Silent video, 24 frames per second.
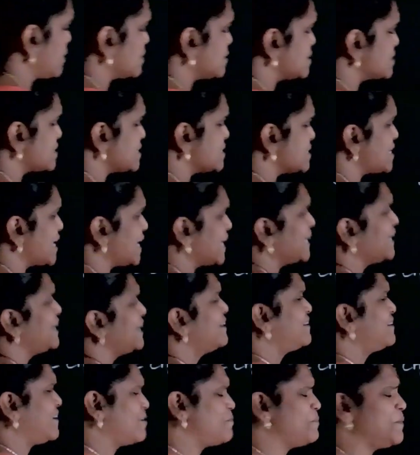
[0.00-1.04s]
This is an
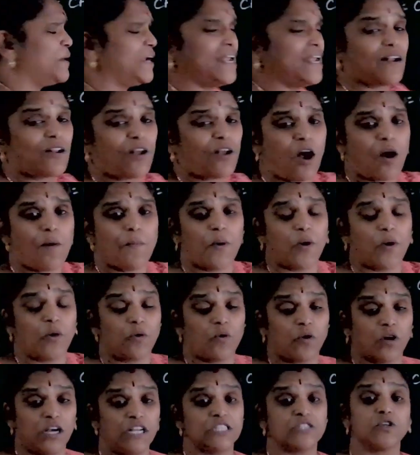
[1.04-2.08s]
intermediate compound
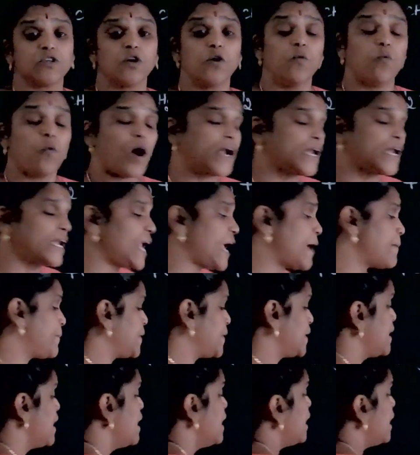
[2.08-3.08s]
only. So what happened?